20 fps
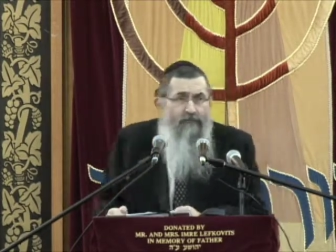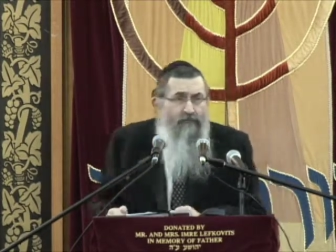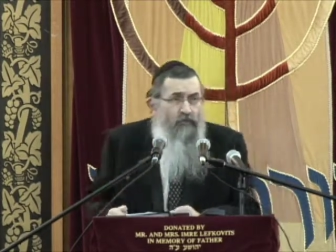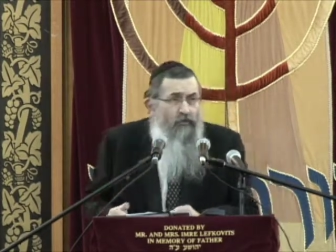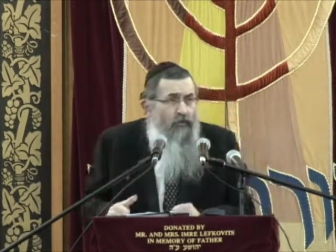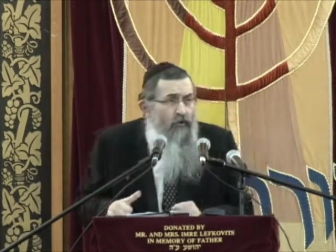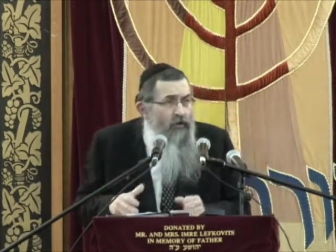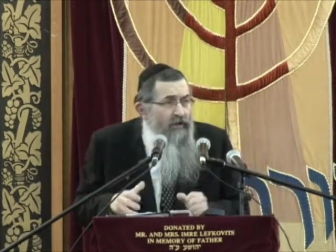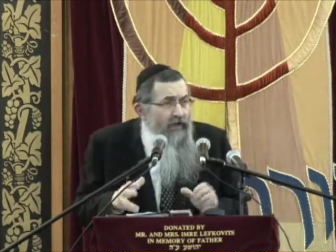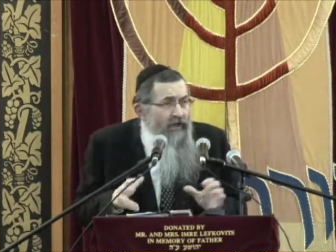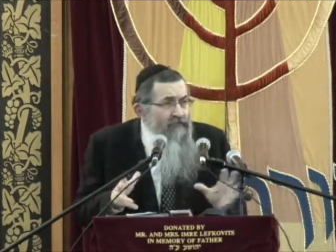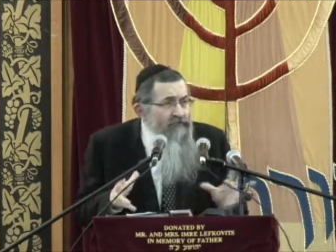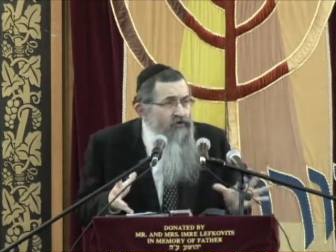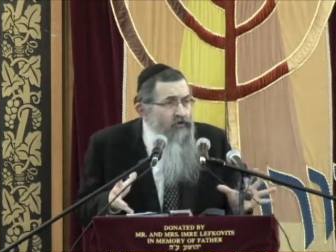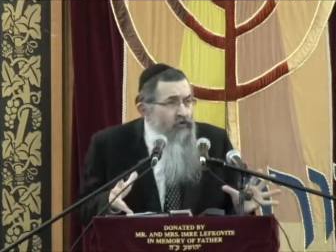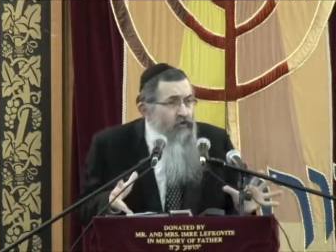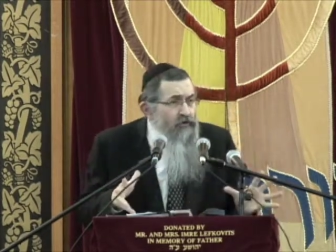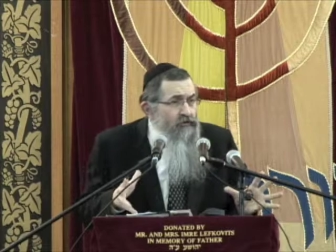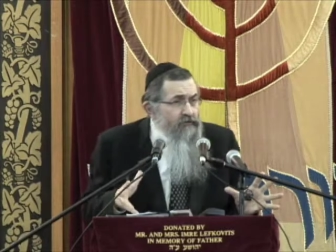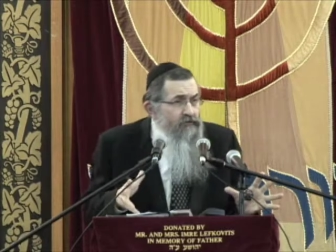We all have
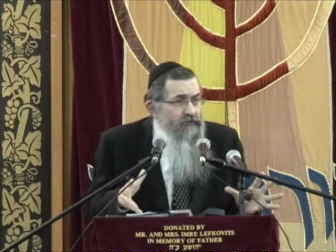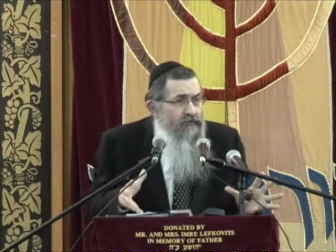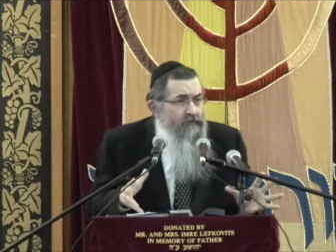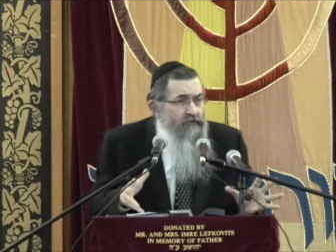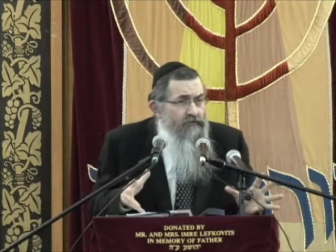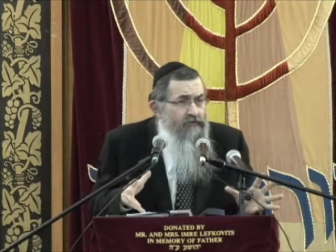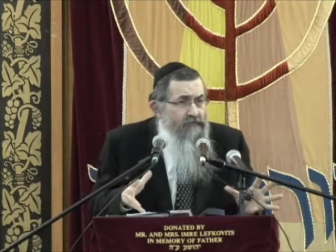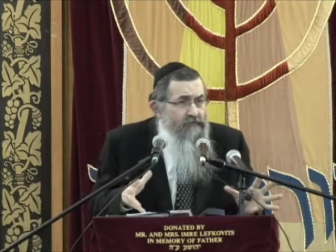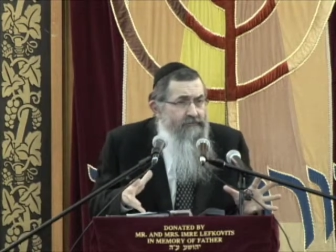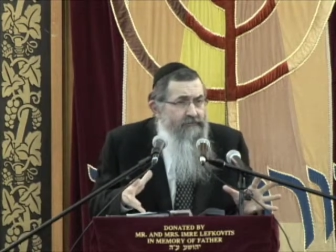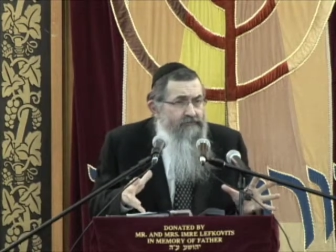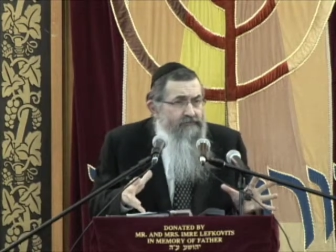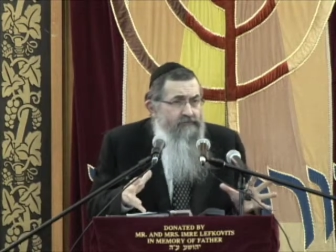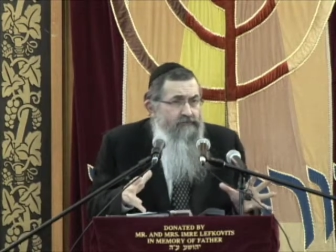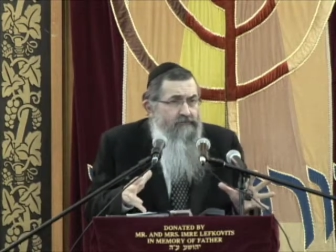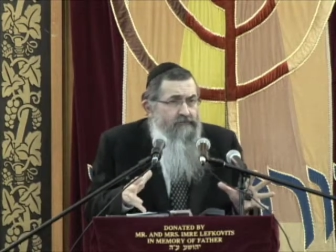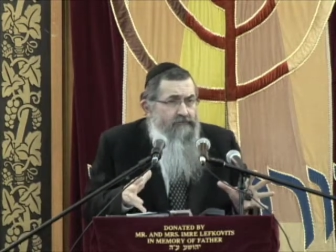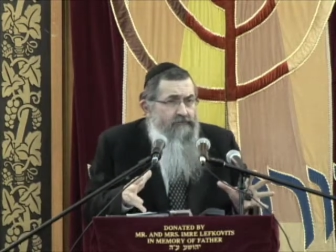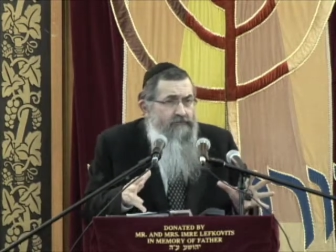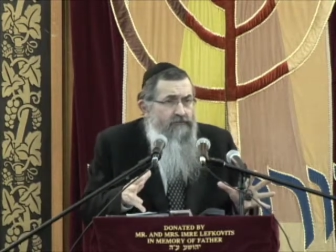choices.
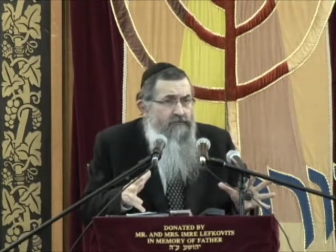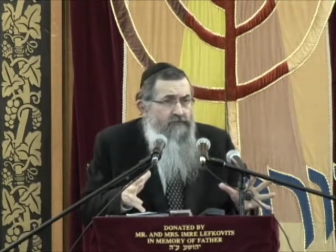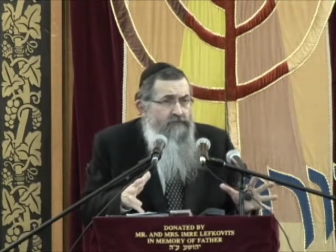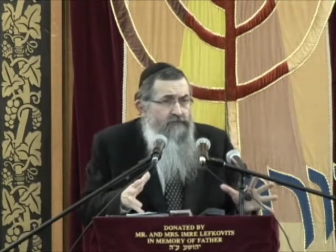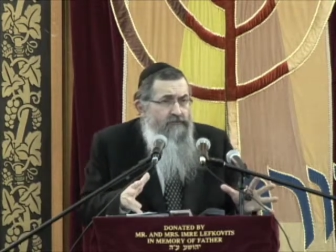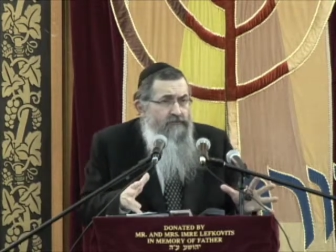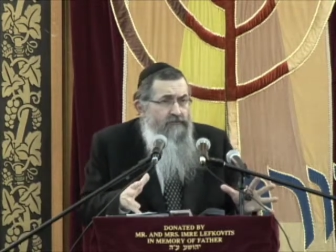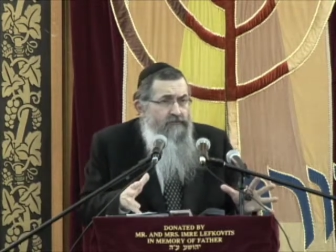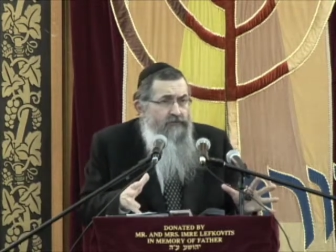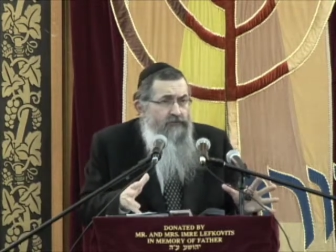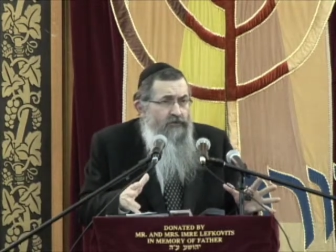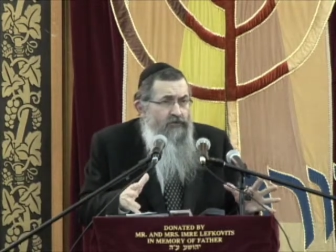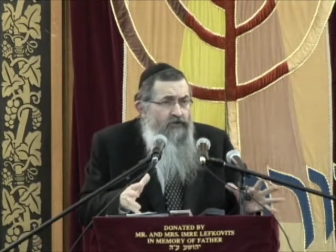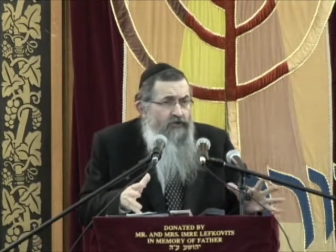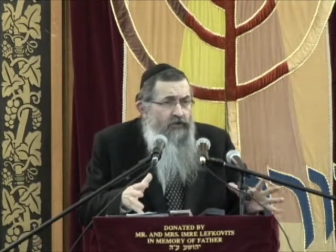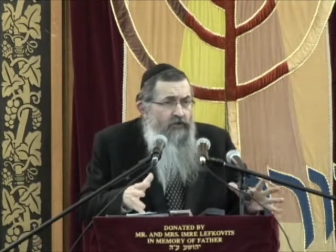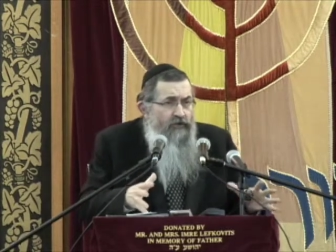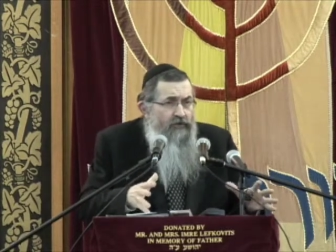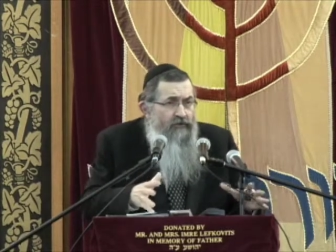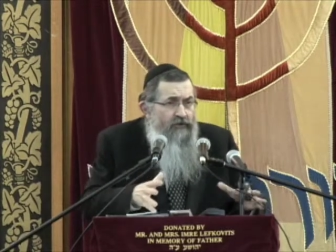
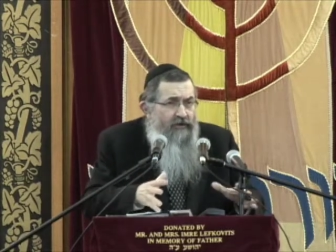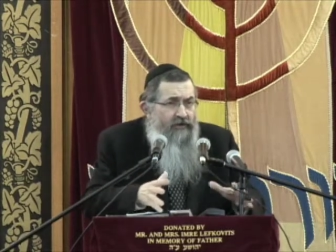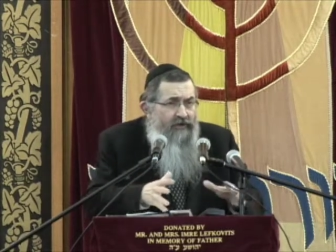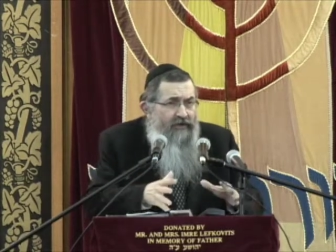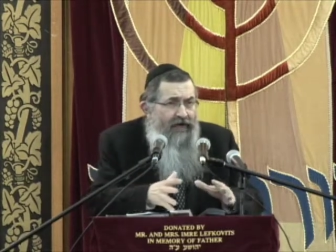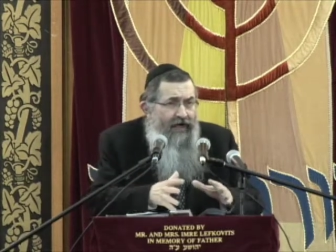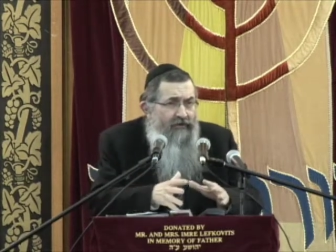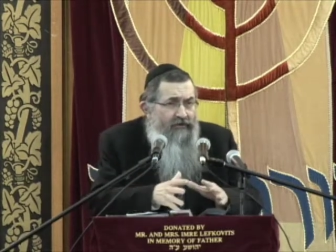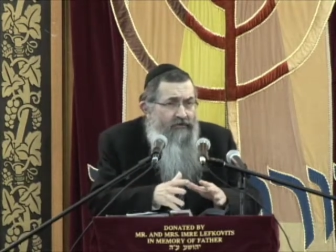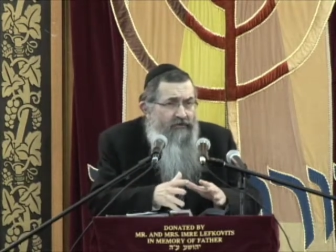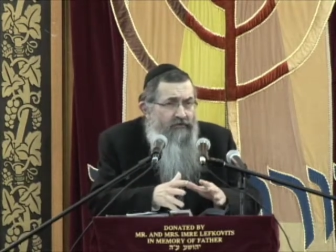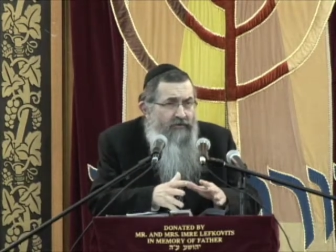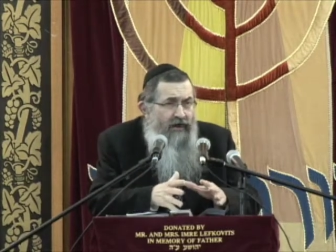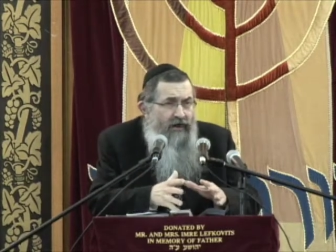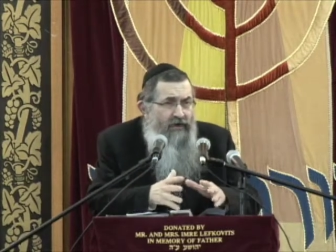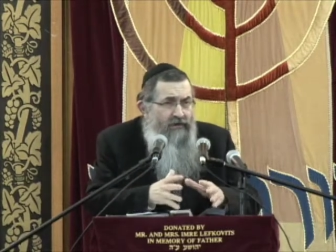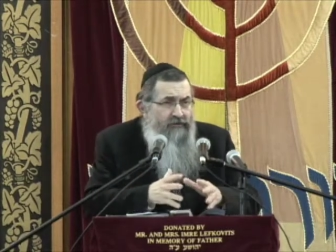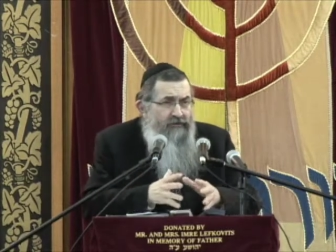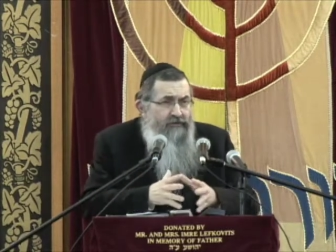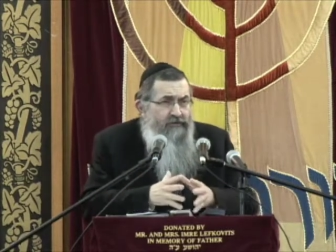Children are gathered
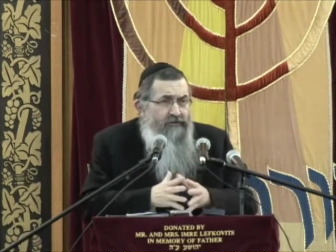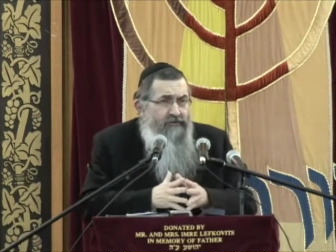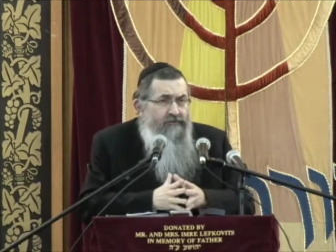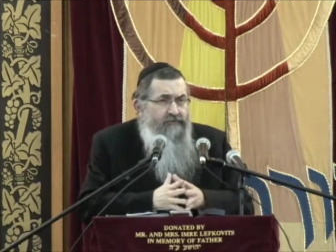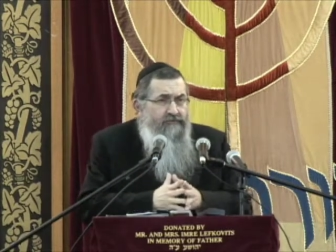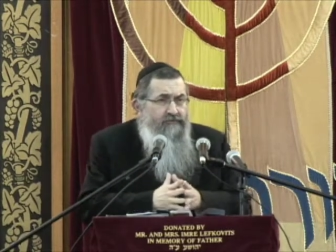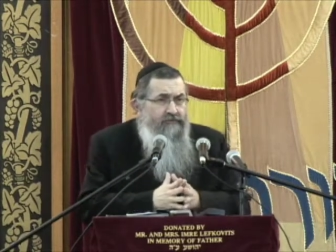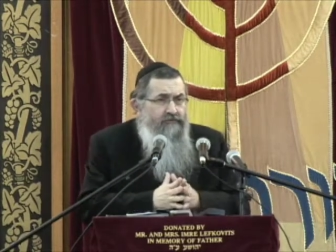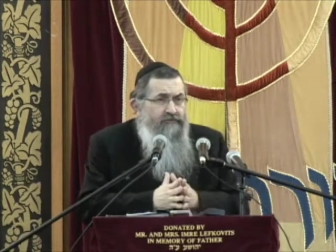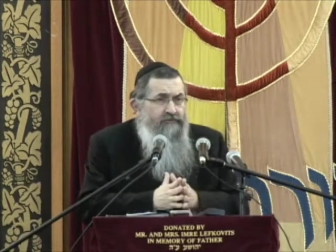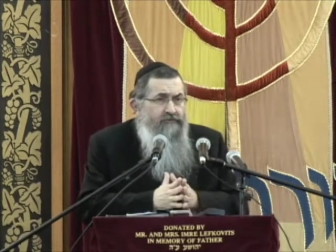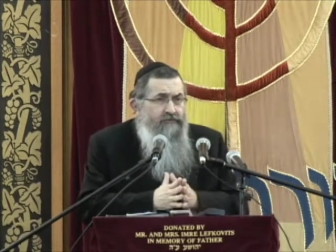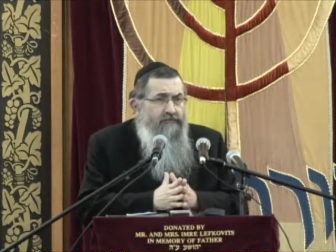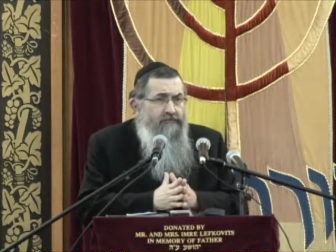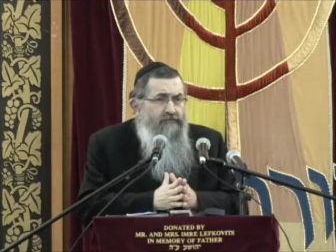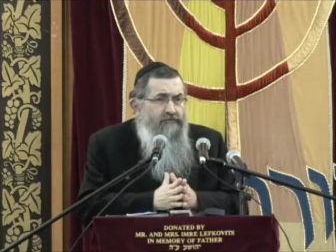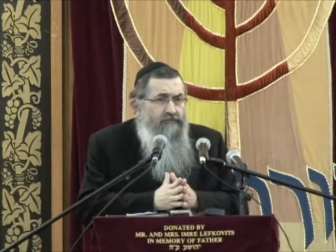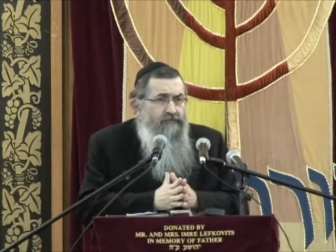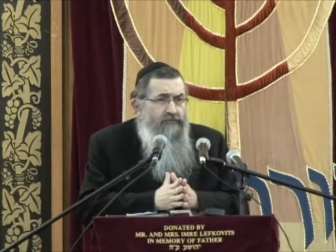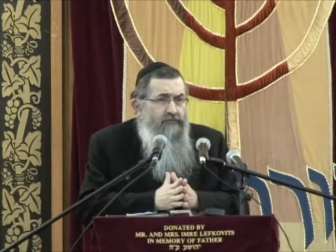round,
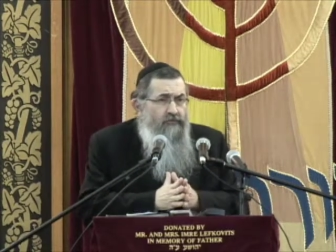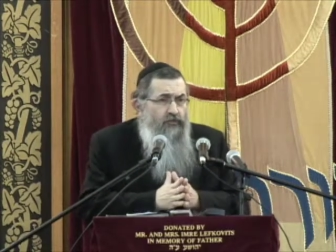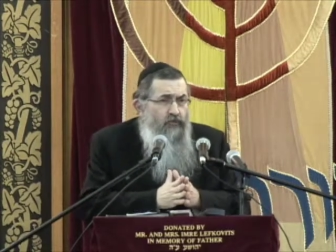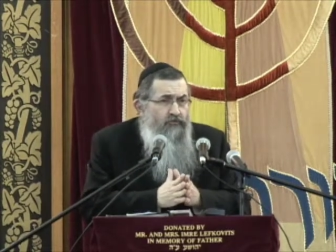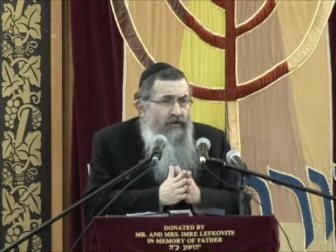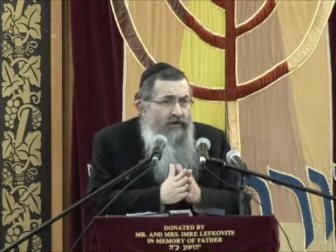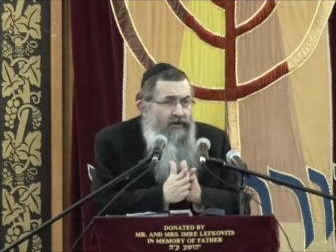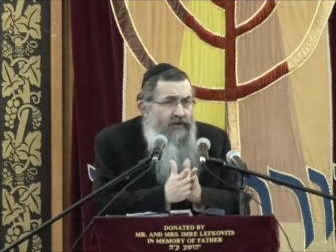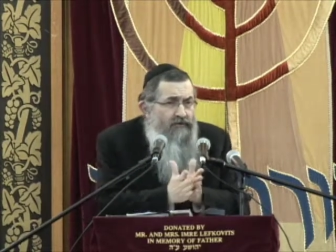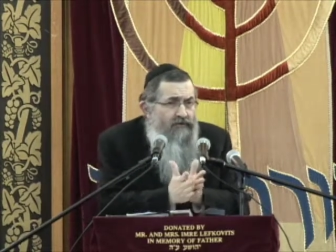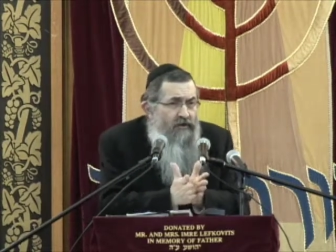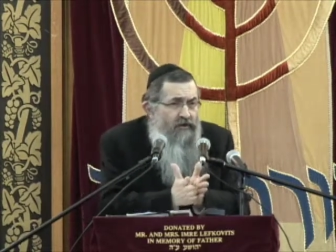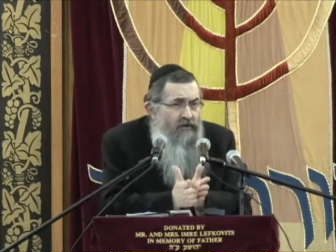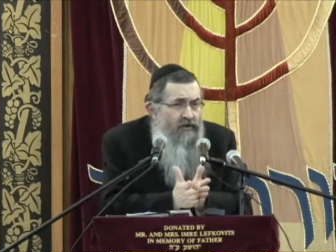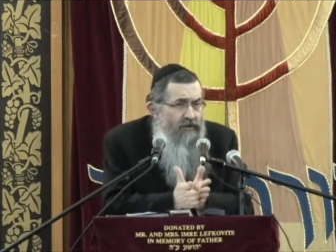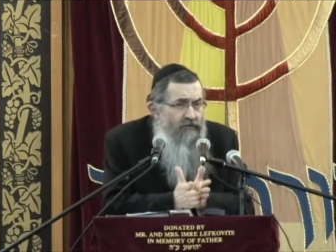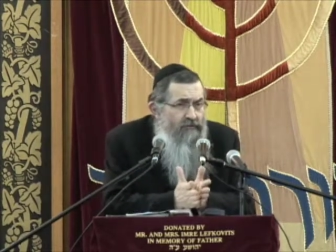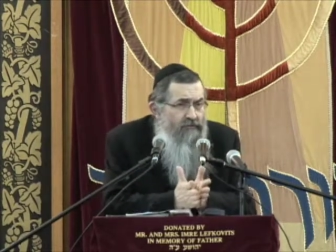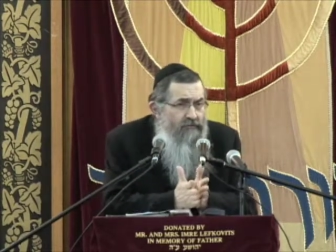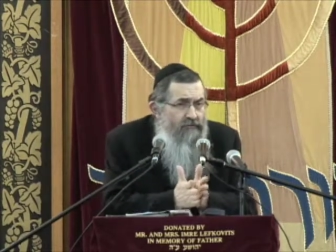ready to
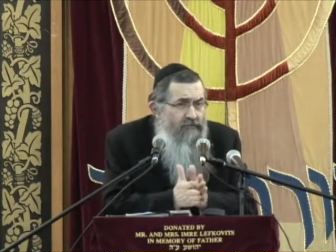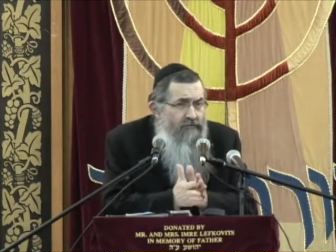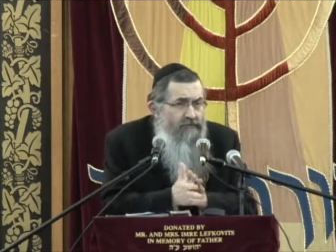eat.